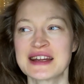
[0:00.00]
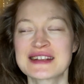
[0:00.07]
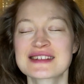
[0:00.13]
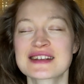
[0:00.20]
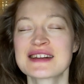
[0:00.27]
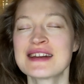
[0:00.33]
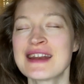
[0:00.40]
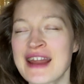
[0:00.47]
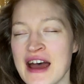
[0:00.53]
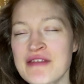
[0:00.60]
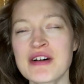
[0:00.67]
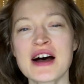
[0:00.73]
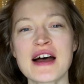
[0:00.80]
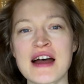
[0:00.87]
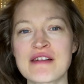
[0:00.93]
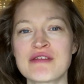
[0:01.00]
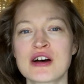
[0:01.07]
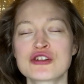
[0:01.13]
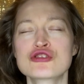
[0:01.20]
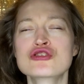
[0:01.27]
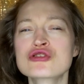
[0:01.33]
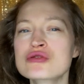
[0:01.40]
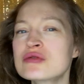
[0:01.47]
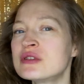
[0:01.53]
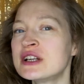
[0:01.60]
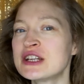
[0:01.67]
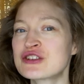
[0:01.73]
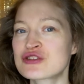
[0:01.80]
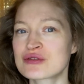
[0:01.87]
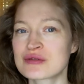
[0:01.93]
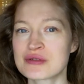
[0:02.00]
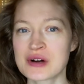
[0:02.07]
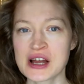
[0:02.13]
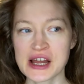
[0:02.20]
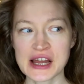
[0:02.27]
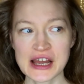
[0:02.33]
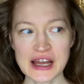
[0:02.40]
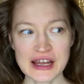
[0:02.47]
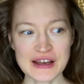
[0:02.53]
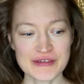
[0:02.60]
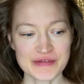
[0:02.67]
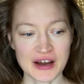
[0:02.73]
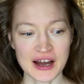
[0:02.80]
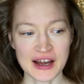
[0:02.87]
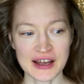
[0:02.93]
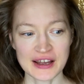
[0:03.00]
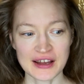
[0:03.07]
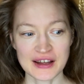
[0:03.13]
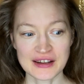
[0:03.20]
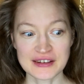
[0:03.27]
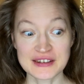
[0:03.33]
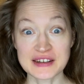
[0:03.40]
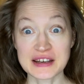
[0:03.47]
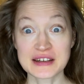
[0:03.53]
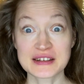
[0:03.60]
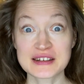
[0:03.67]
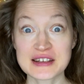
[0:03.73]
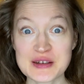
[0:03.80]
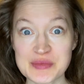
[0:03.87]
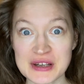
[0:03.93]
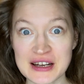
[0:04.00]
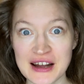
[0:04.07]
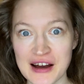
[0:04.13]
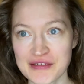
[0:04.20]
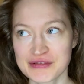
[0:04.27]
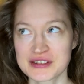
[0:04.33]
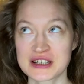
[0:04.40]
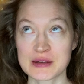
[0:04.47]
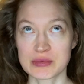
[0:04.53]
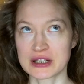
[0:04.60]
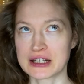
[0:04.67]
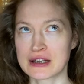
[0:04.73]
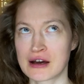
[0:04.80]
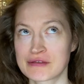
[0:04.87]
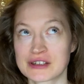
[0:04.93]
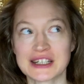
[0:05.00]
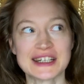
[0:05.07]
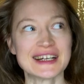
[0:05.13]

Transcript: It's never ever truly true if I dig deep enough, deeply enough.